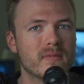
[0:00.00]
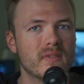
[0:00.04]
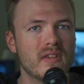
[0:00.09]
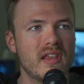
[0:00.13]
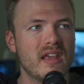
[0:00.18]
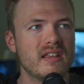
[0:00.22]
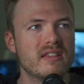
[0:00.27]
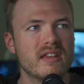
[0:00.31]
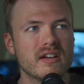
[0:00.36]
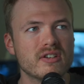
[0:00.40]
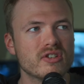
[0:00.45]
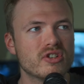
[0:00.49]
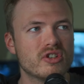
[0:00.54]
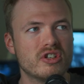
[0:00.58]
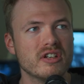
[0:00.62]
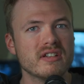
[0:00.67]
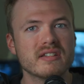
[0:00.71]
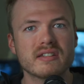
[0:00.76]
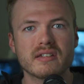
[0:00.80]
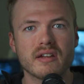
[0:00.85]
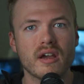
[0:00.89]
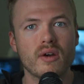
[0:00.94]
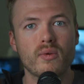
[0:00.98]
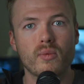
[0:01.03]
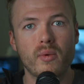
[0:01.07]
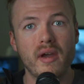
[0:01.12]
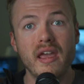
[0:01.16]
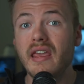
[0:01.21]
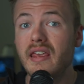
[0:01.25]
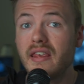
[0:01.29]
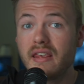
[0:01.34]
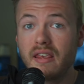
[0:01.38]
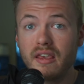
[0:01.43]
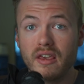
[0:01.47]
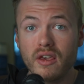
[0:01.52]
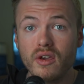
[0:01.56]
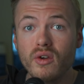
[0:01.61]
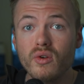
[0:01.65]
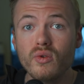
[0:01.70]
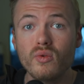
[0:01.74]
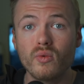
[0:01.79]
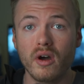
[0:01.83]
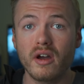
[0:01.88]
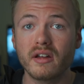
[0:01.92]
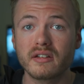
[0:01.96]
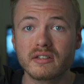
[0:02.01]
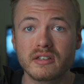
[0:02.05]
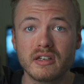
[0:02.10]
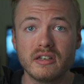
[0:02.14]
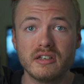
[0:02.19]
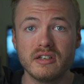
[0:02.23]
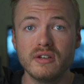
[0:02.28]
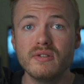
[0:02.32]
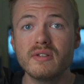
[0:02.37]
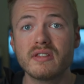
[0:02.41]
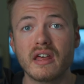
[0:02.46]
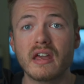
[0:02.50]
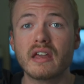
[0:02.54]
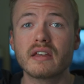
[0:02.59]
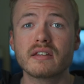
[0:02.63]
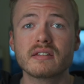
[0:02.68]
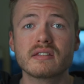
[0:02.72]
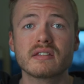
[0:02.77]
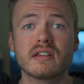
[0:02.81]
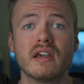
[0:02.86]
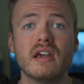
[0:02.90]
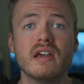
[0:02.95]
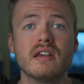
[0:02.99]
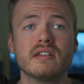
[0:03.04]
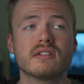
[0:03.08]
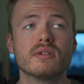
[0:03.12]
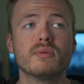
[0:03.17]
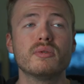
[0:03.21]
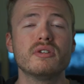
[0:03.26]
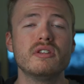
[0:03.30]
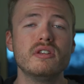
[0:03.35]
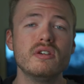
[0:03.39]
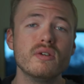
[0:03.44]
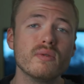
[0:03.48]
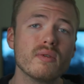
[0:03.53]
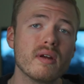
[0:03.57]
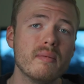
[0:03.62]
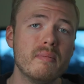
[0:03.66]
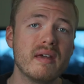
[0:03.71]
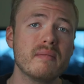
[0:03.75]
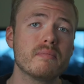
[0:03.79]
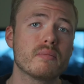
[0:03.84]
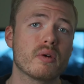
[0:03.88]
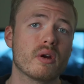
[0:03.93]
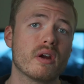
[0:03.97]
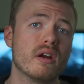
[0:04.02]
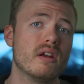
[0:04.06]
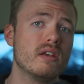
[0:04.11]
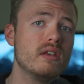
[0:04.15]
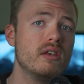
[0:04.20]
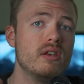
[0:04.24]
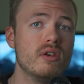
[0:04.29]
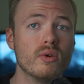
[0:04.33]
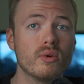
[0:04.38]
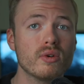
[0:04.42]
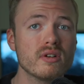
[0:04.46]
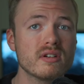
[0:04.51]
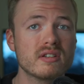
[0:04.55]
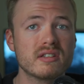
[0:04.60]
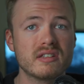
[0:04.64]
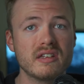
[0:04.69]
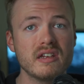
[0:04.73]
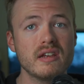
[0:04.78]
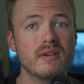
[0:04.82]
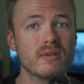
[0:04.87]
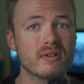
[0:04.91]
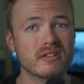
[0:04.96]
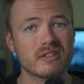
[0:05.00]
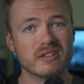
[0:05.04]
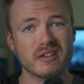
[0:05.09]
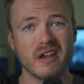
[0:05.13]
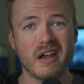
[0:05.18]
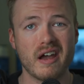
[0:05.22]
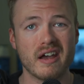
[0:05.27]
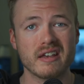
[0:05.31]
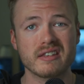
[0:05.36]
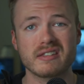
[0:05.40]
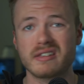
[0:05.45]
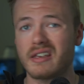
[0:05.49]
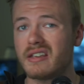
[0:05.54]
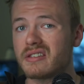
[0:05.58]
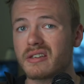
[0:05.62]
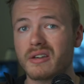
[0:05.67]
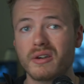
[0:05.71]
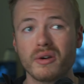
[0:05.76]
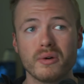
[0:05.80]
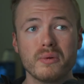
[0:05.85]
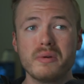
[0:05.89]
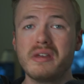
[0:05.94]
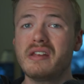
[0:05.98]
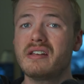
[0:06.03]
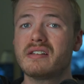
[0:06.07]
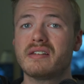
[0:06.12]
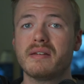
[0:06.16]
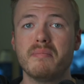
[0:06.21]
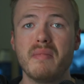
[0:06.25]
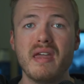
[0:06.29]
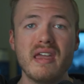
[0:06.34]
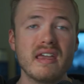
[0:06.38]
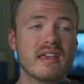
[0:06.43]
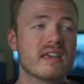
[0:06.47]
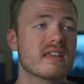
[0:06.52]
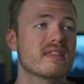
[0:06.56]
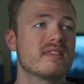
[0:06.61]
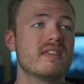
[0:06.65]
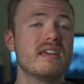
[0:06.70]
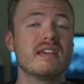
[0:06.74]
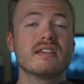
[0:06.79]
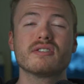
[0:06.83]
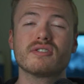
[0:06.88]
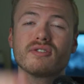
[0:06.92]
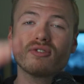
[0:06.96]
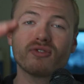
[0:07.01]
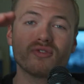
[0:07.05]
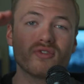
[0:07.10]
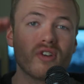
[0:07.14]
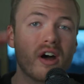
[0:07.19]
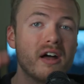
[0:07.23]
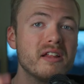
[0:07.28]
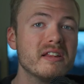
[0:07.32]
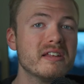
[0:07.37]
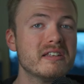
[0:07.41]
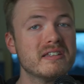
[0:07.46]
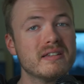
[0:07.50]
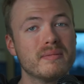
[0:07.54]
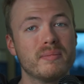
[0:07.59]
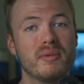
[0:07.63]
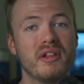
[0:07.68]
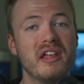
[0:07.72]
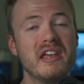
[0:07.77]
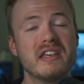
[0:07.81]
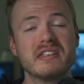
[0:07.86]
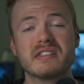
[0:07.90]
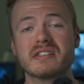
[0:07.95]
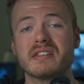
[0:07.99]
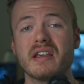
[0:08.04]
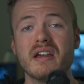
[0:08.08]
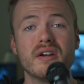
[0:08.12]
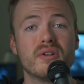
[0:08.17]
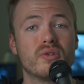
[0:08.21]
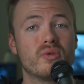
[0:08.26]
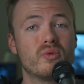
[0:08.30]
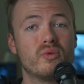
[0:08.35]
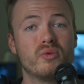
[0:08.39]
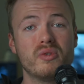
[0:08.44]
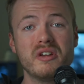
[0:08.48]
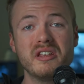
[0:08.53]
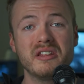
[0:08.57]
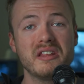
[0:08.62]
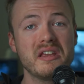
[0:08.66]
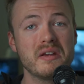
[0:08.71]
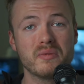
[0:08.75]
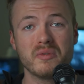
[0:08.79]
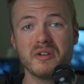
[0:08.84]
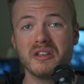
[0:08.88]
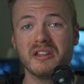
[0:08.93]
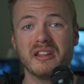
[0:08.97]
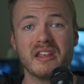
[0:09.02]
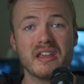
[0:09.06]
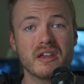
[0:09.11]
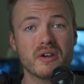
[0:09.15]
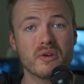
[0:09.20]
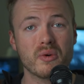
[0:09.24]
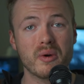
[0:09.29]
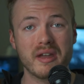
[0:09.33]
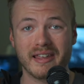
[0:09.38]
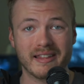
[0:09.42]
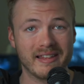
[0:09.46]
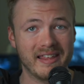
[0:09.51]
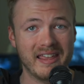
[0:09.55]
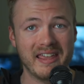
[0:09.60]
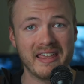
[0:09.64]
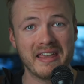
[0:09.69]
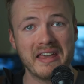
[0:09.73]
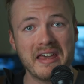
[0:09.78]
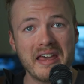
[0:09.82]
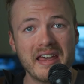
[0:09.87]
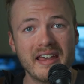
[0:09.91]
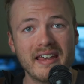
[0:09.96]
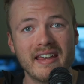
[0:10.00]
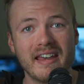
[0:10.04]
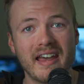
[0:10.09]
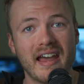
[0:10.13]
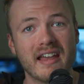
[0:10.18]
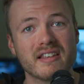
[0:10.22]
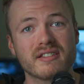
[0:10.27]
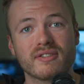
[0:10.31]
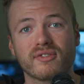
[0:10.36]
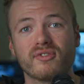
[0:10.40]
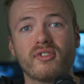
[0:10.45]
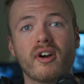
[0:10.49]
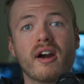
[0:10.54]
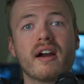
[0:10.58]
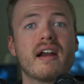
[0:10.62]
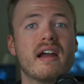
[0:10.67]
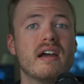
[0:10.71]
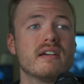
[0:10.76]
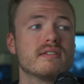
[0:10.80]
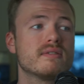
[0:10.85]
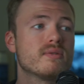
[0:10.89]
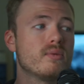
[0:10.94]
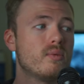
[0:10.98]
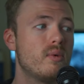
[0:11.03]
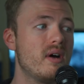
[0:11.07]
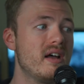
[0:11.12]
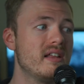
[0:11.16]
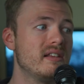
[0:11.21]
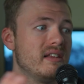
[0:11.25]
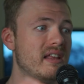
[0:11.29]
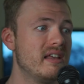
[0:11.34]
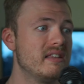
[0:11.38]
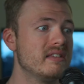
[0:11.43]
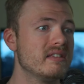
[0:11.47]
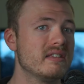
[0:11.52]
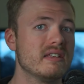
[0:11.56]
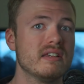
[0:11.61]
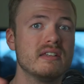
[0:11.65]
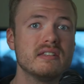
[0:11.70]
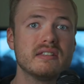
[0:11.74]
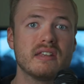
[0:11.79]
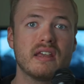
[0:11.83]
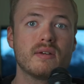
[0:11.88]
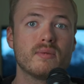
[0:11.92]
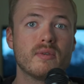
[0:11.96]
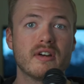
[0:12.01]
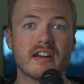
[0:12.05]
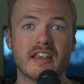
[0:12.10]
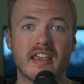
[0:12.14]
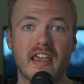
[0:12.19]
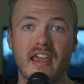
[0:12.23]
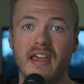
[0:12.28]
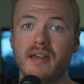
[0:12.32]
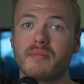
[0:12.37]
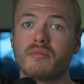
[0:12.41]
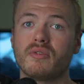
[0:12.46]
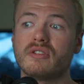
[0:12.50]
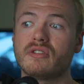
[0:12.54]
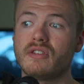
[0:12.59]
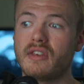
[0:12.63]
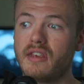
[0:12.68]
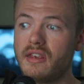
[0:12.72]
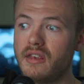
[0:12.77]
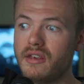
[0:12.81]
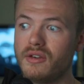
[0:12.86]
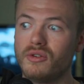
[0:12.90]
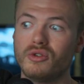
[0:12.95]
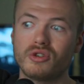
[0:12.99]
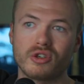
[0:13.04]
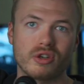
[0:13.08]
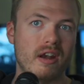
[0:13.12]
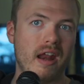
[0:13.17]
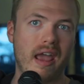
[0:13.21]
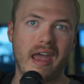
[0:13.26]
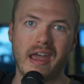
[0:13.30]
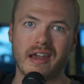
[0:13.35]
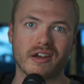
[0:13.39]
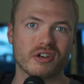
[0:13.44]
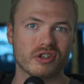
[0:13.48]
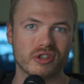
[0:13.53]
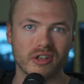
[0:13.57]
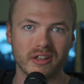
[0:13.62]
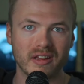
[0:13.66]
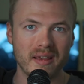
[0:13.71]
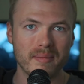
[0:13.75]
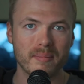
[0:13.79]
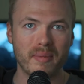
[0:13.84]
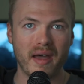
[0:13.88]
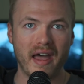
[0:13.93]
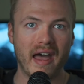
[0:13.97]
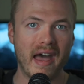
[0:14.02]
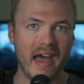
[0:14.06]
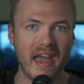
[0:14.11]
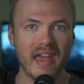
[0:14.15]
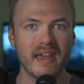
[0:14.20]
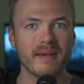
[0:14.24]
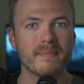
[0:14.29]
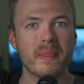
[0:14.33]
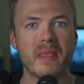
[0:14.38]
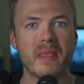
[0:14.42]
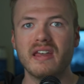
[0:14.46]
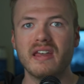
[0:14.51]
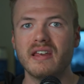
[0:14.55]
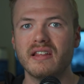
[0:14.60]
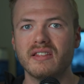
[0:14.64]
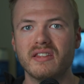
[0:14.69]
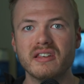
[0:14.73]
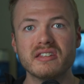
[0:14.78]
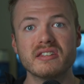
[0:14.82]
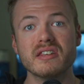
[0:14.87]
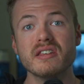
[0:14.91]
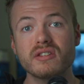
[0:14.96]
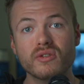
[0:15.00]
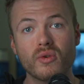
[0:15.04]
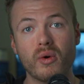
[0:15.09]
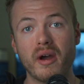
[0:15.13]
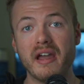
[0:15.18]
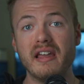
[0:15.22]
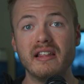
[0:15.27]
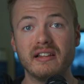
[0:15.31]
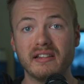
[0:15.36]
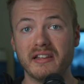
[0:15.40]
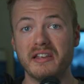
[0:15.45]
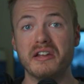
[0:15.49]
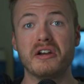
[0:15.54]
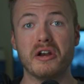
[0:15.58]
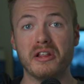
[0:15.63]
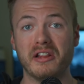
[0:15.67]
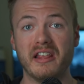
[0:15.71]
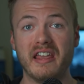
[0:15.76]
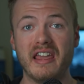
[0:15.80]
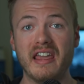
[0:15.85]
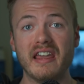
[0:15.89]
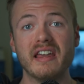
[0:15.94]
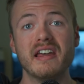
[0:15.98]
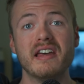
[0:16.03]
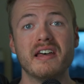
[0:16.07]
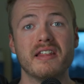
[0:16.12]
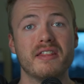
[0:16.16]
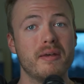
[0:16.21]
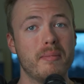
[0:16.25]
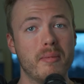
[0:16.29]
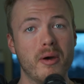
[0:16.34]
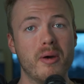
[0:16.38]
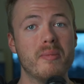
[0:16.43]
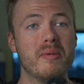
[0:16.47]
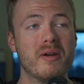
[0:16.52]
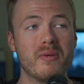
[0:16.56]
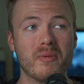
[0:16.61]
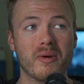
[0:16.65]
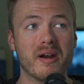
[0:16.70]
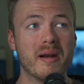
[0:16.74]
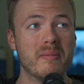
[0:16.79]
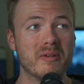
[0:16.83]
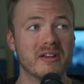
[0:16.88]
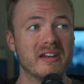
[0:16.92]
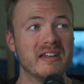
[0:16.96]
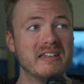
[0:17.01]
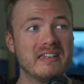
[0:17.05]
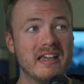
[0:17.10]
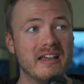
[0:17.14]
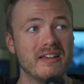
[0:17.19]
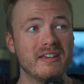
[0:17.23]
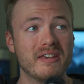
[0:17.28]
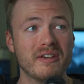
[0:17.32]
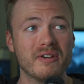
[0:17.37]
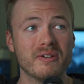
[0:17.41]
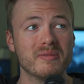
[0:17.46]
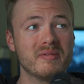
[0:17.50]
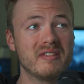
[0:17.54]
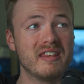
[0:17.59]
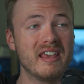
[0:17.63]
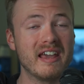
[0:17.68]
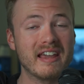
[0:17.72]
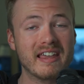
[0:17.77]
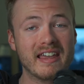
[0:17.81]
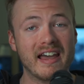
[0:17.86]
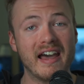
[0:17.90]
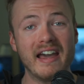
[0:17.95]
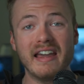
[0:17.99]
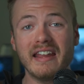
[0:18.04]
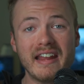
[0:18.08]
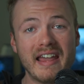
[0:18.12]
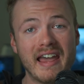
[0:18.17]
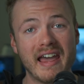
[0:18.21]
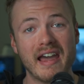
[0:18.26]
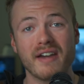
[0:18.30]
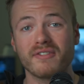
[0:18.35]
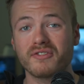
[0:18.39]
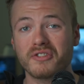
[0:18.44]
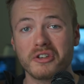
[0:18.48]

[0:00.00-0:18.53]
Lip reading: If there's just a way you want to do things. So when you remember your secret sauce, it's going to make things fall into place really, really quickly as far as what lenses and what cameras you should actually buy. This is quite literally the moment where I'm going to tell you, you kind of have